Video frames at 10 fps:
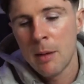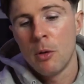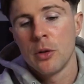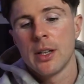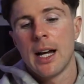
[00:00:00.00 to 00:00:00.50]

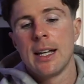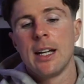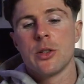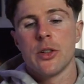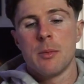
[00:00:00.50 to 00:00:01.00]
on your diet
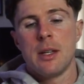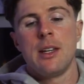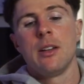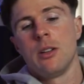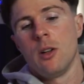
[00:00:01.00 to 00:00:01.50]
is going to
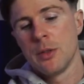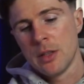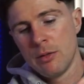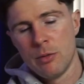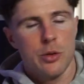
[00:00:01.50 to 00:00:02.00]
be
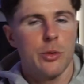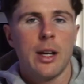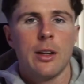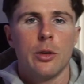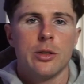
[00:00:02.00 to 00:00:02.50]
obviously focus on
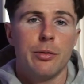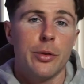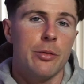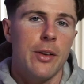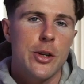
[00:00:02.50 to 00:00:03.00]
getting lots of
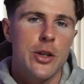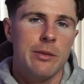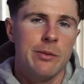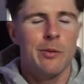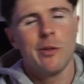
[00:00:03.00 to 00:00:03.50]
fruit and veg
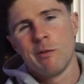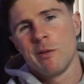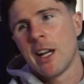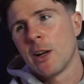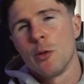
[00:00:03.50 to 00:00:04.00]
in.
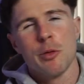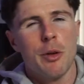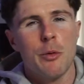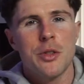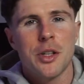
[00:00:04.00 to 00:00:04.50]
Kind of goes
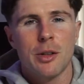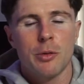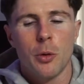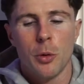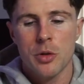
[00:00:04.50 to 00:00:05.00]
without saying, of
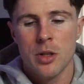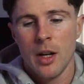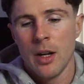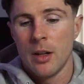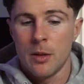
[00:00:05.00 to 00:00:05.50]
course.
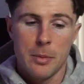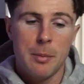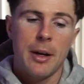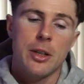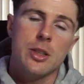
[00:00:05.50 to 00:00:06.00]
Me
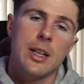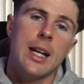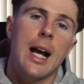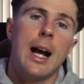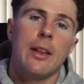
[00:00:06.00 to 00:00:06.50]
personally,
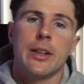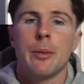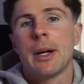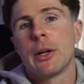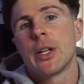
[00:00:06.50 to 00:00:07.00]
I like to
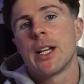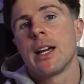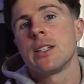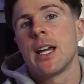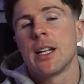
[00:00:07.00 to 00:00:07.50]

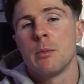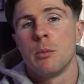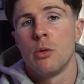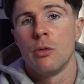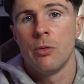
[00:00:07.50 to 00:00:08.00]
prioritise getting in
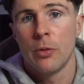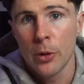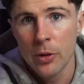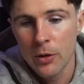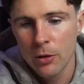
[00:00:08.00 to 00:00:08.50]
more
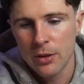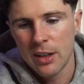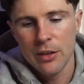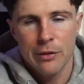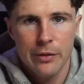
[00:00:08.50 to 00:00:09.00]
fruit
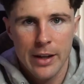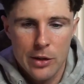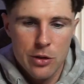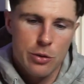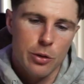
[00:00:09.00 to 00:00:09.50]
rather than
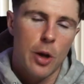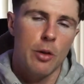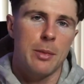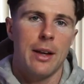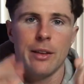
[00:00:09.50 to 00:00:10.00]
veg. So out
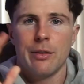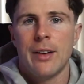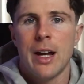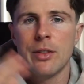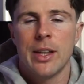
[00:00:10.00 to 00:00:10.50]
of my like
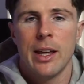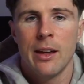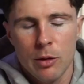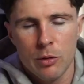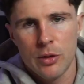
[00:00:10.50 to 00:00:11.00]
5 a day,
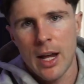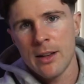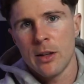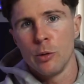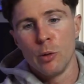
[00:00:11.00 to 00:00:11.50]
I
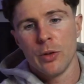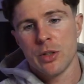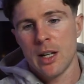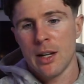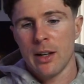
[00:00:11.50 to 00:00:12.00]
tend to go for
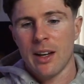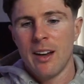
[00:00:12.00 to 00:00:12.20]
say like